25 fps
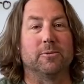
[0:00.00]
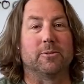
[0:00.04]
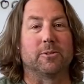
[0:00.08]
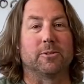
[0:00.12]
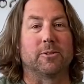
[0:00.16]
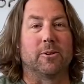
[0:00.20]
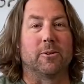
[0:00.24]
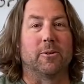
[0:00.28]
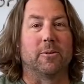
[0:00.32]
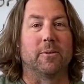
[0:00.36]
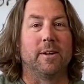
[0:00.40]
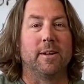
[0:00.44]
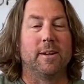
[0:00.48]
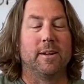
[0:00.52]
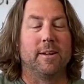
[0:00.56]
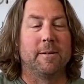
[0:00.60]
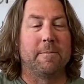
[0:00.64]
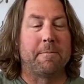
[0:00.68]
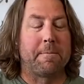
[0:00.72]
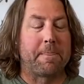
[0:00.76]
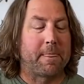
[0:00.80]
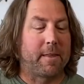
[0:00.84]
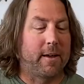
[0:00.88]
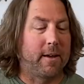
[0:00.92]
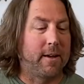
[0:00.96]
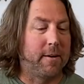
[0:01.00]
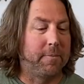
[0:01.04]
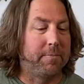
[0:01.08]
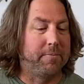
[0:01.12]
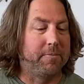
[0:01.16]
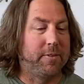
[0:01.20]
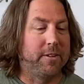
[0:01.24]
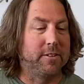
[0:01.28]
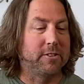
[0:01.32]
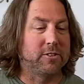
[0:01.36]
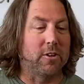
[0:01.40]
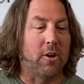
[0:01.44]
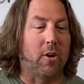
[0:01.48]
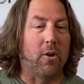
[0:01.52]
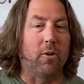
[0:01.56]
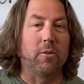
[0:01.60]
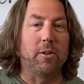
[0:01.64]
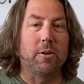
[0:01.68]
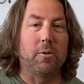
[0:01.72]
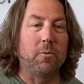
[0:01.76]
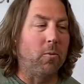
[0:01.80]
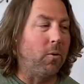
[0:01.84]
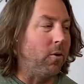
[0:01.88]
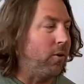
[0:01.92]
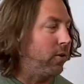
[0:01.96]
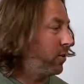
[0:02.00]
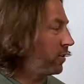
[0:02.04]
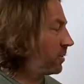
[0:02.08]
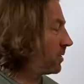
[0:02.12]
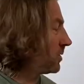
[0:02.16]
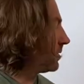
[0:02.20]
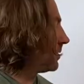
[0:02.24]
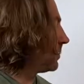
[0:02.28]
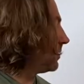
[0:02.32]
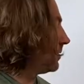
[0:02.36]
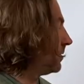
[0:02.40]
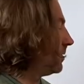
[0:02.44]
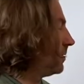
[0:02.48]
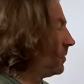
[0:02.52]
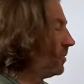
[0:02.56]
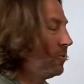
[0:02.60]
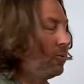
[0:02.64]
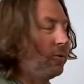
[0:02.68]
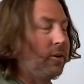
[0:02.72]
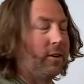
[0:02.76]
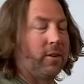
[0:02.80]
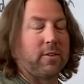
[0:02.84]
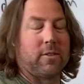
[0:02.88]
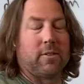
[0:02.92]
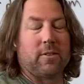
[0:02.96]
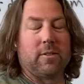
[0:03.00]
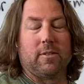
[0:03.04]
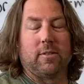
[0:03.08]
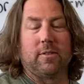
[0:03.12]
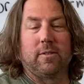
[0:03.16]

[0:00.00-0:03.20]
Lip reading: So this only works with